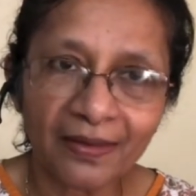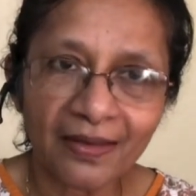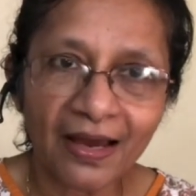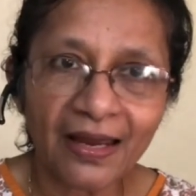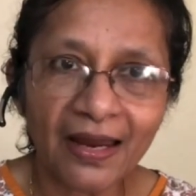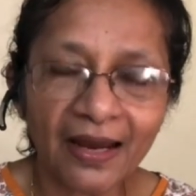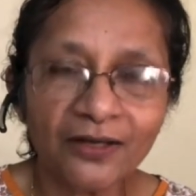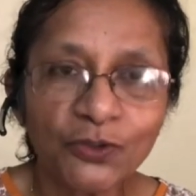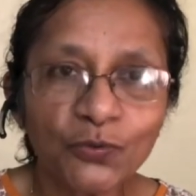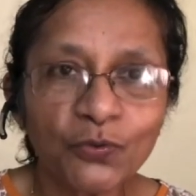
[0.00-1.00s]
I had
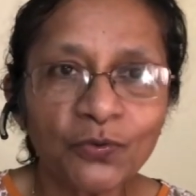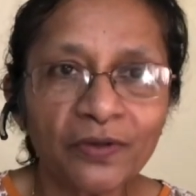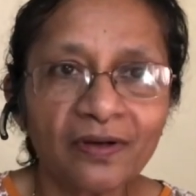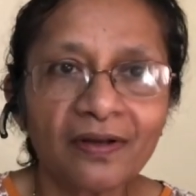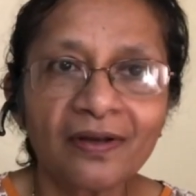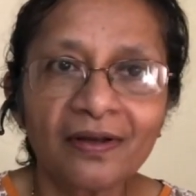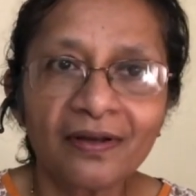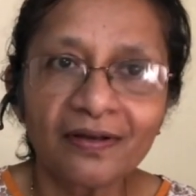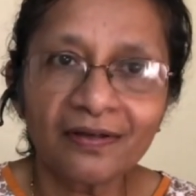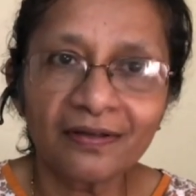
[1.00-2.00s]
two
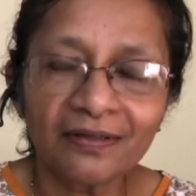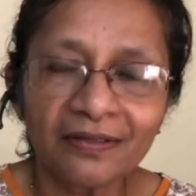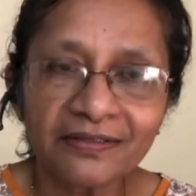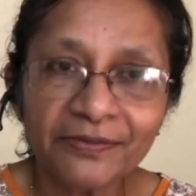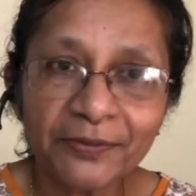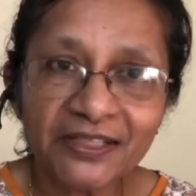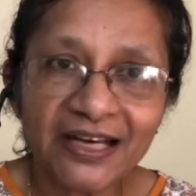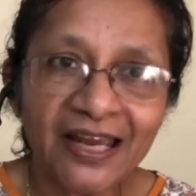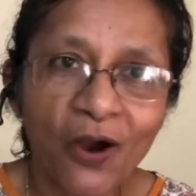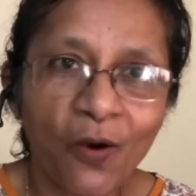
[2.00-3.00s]
uh,
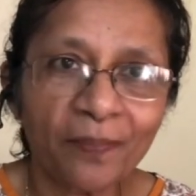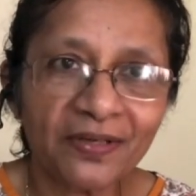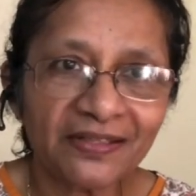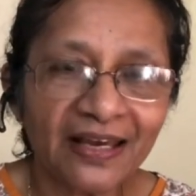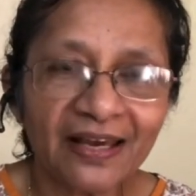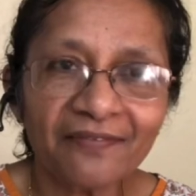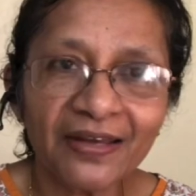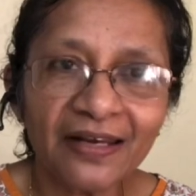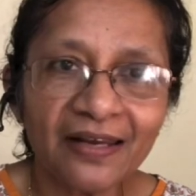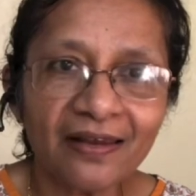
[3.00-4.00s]
string hoppers. They are
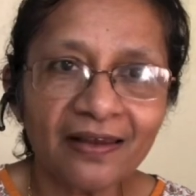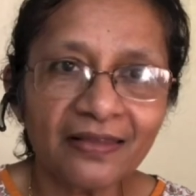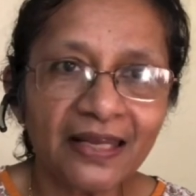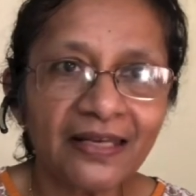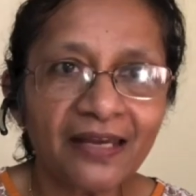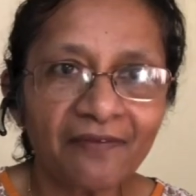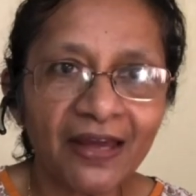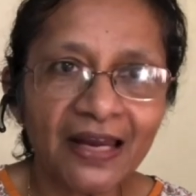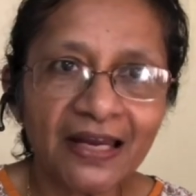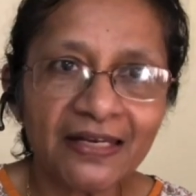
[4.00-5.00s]
very, they take
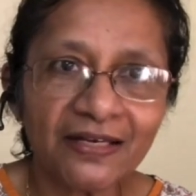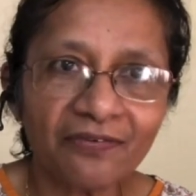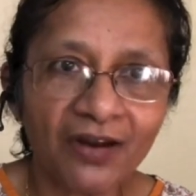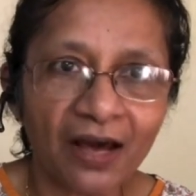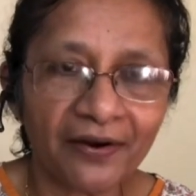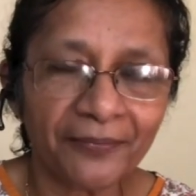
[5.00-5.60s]
very little flour.